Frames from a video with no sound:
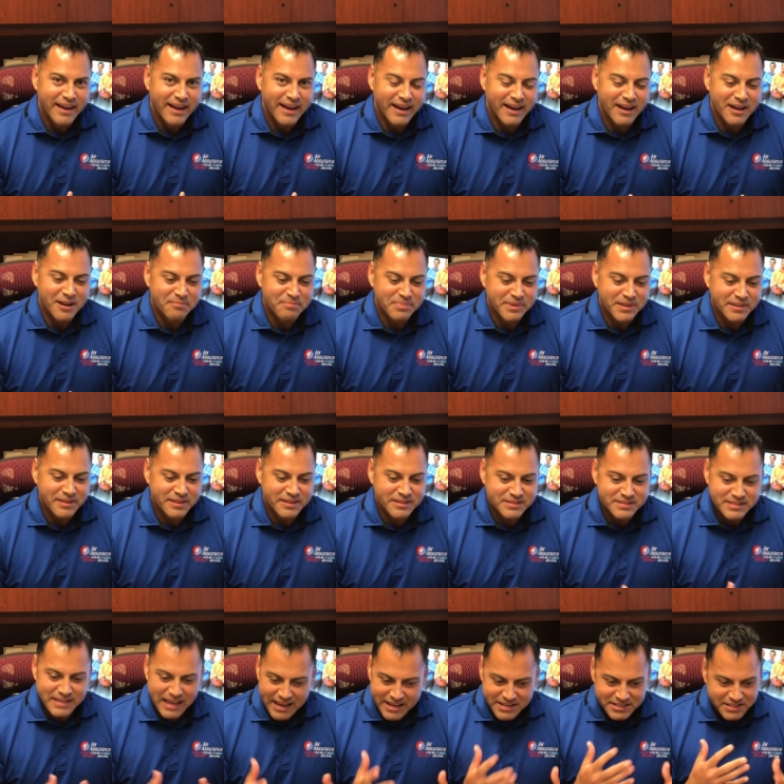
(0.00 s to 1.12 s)
uh,
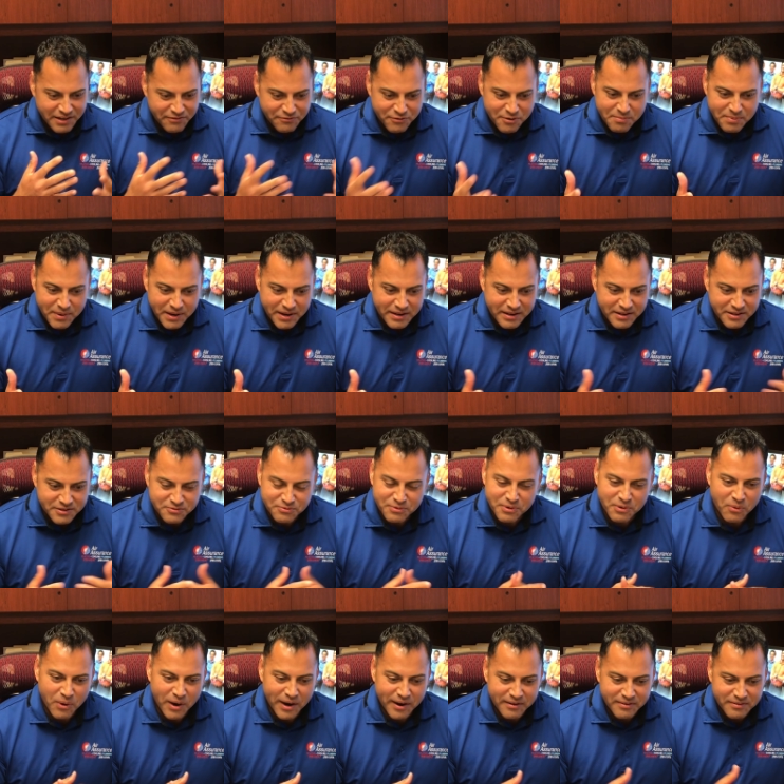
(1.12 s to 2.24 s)
because as everybody is
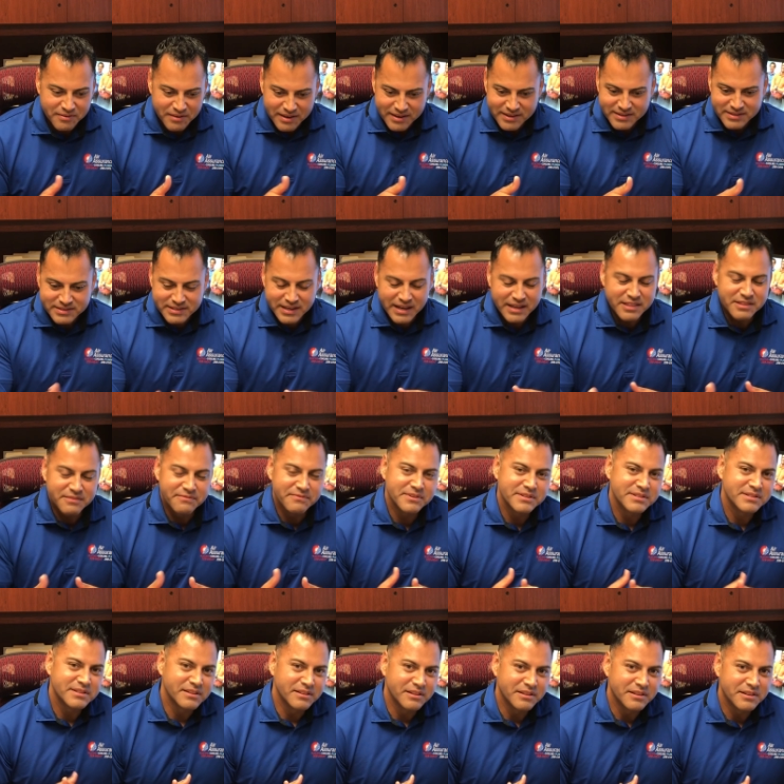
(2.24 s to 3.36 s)
required inside the
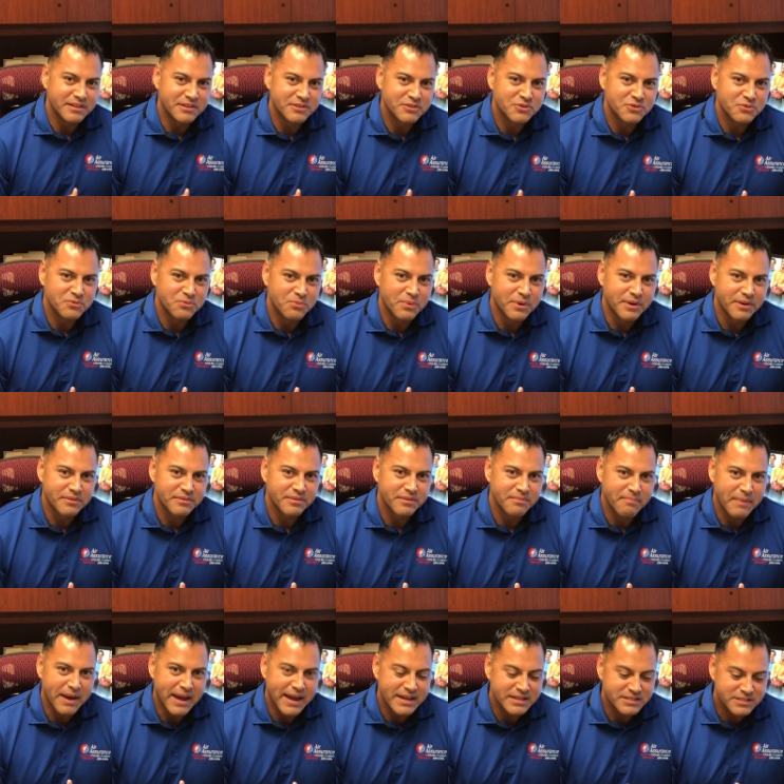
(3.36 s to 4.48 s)
facility to wear the
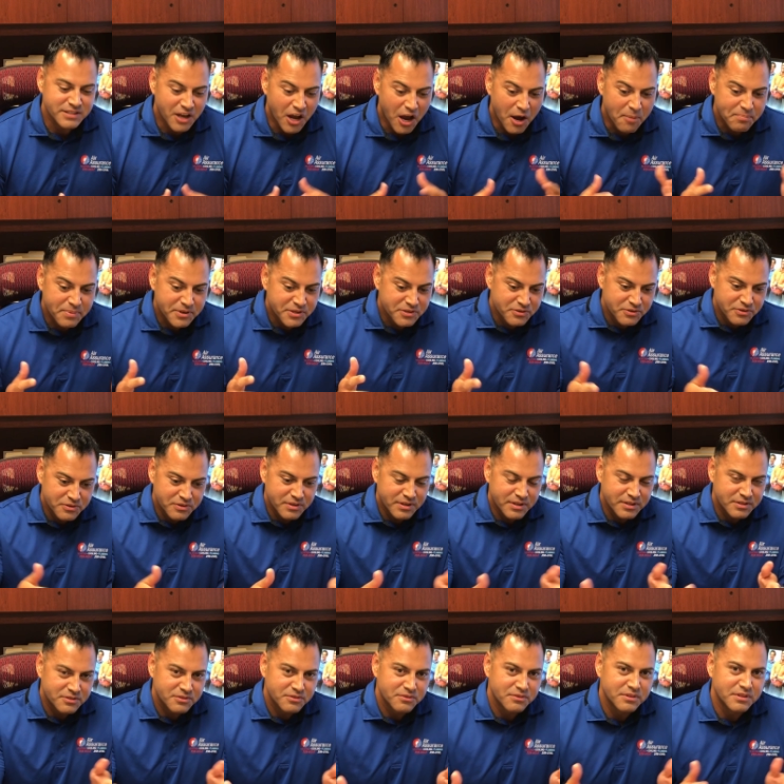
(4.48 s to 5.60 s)
mask up until you
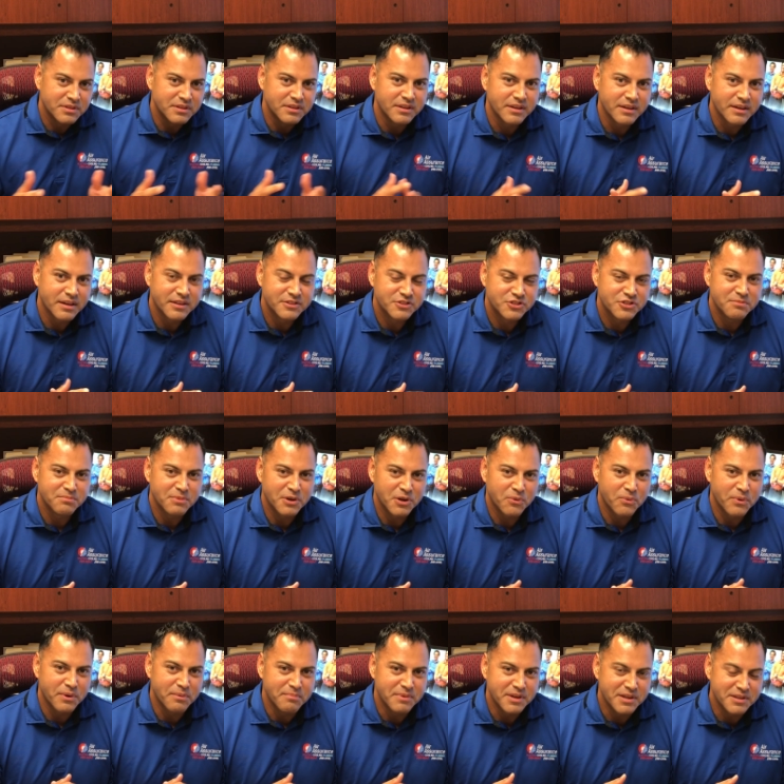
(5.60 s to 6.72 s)
get to the gym
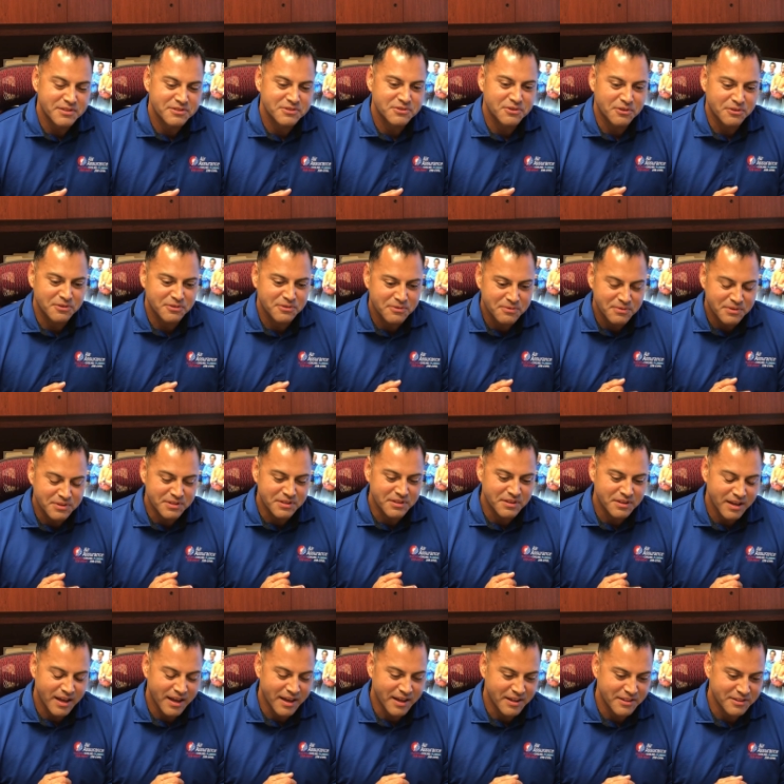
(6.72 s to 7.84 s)
equipment and start doing
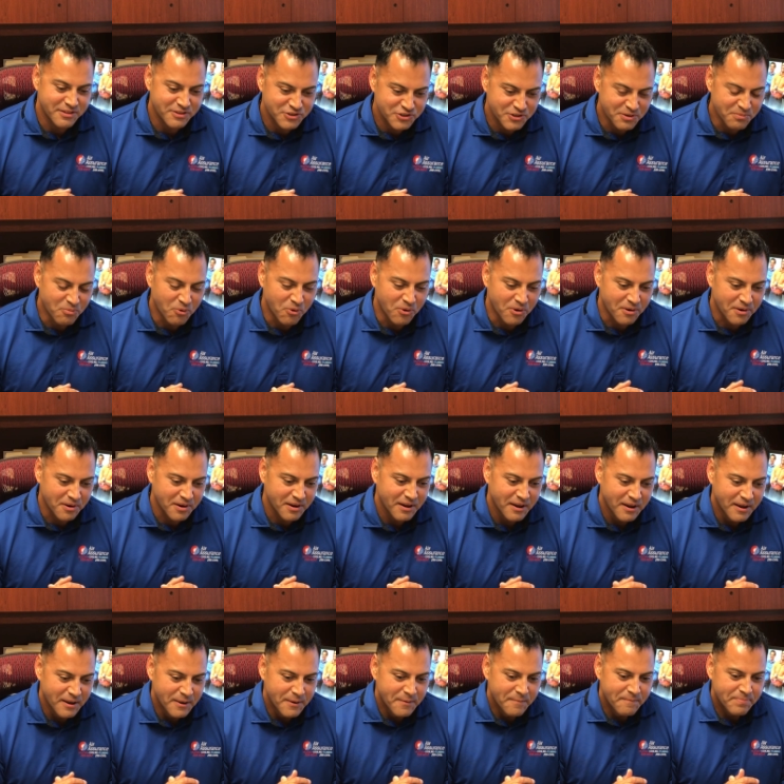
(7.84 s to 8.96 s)
the, uh, the gym work,
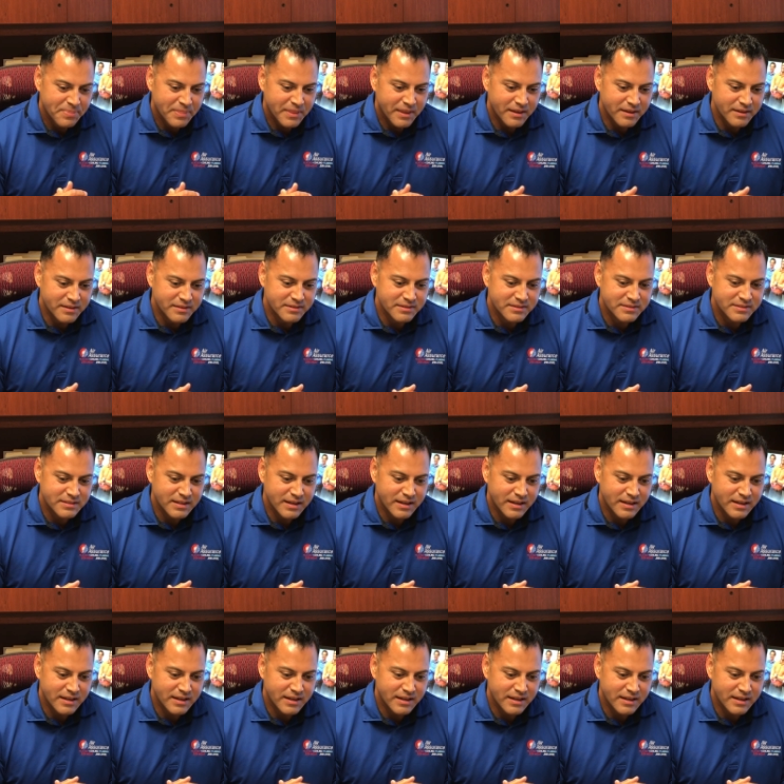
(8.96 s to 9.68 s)
is